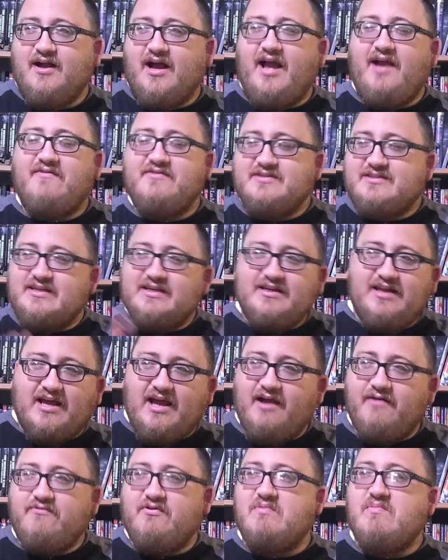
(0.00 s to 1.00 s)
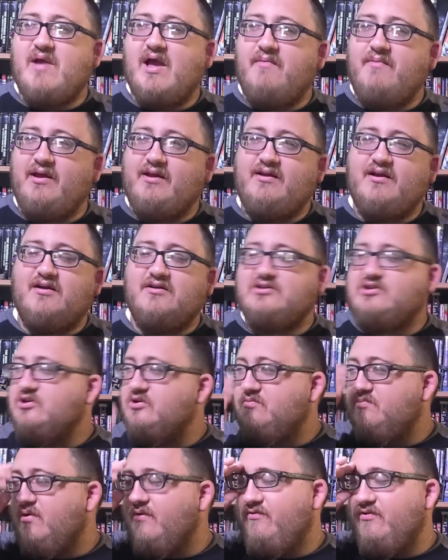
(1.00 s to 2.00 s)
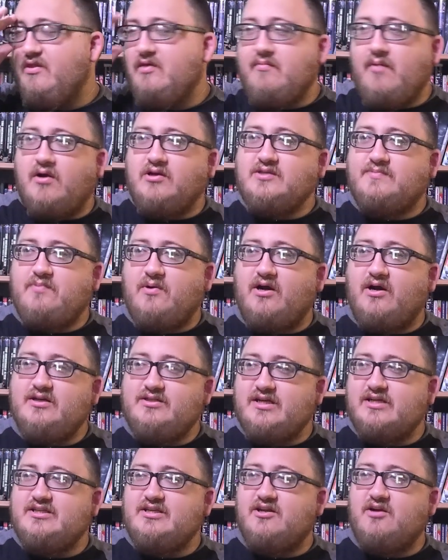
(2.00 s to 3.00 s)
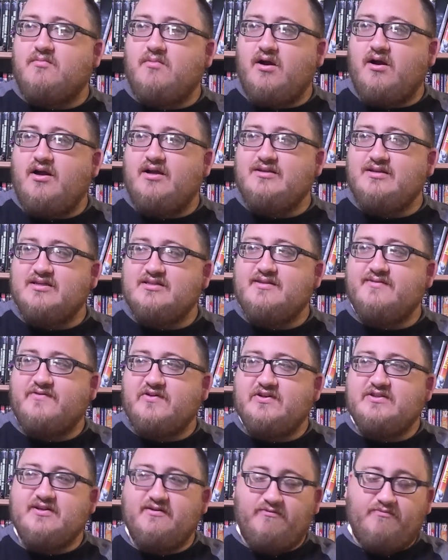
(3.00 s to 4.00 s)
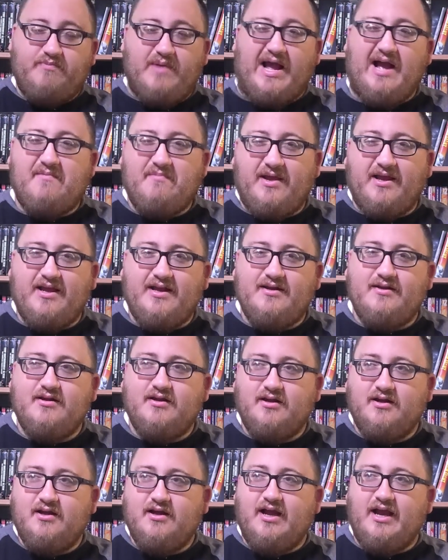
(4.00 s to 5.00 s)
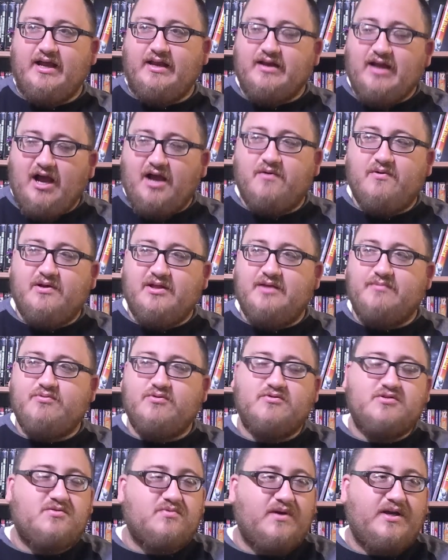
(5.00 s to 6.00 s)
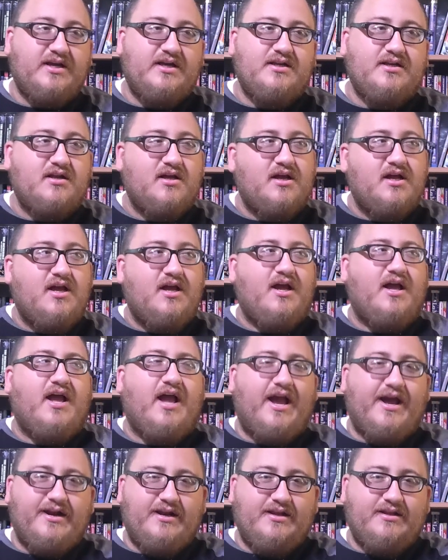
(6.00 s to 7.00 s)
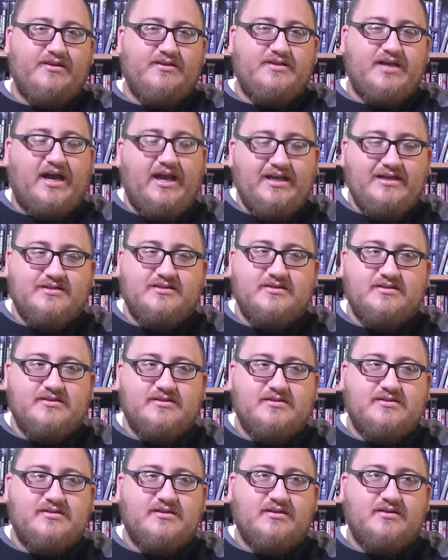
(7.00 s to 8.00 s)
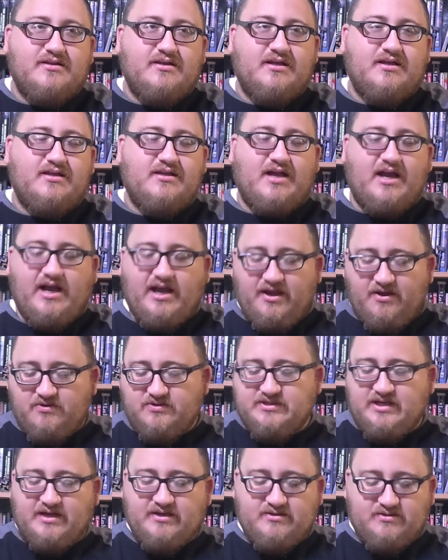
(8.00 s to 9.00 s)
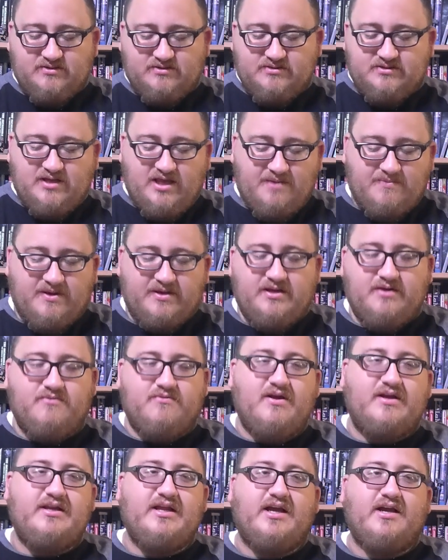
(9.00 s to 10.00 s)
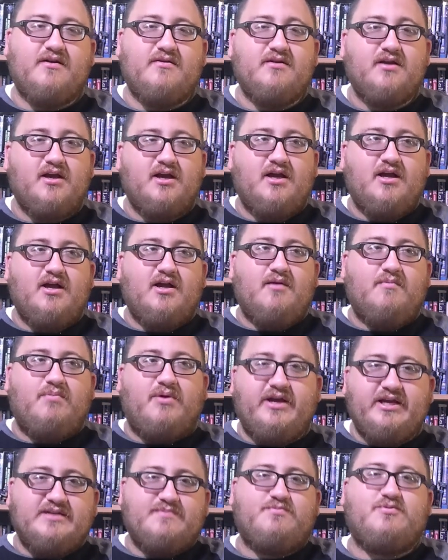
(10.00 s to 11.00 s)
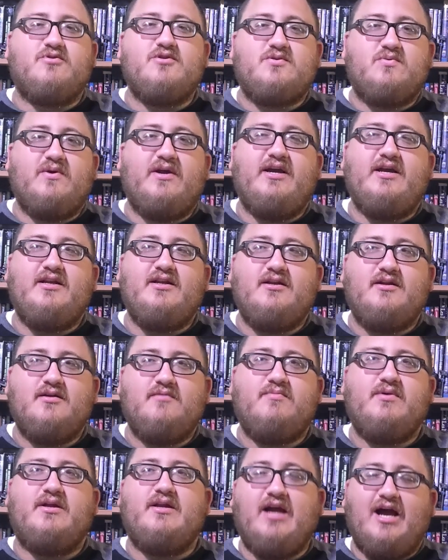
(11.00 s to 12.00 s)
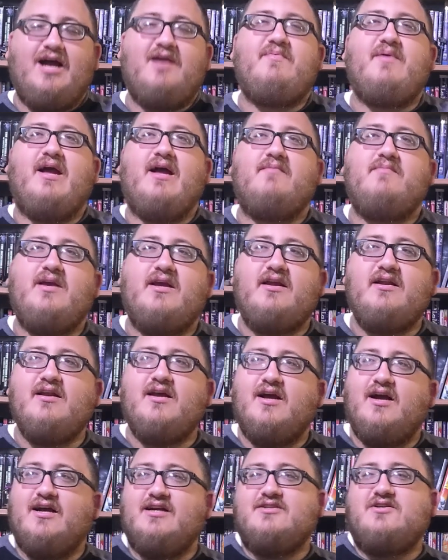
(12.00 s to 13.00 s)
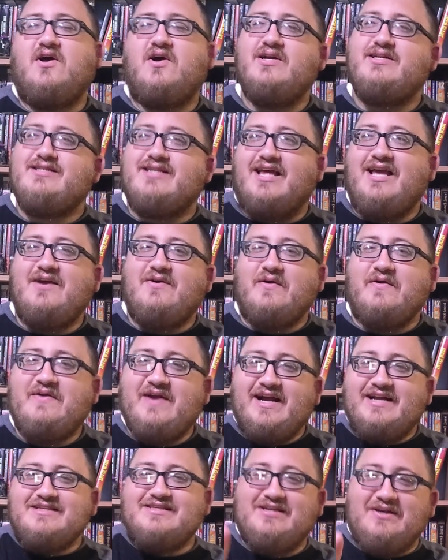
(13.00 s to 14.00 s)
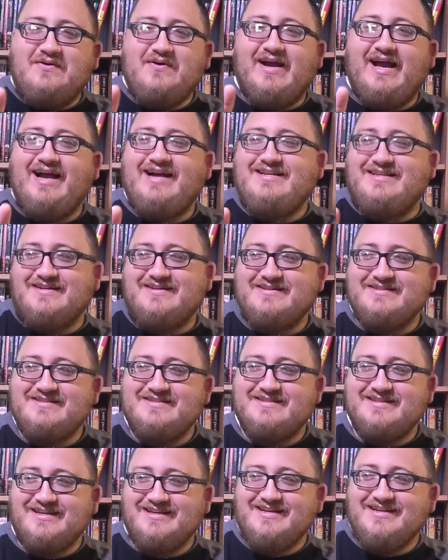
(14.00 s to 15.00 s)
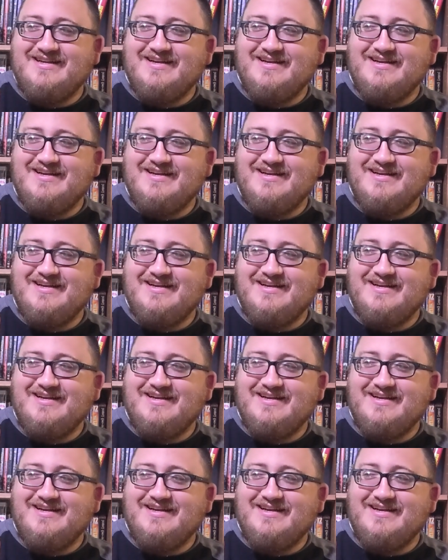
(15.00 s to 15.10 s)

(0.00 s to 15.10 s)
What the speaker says: I haven't seen every Batman cartoon, but for the most part, Jason O'Mara does the voice of Batman, and not really Bruce Wayne. And in Titans, the guy whose actor's name I didn't write down, plays Bruce Wayne, but not Batman. So it's like we've got 2 actors,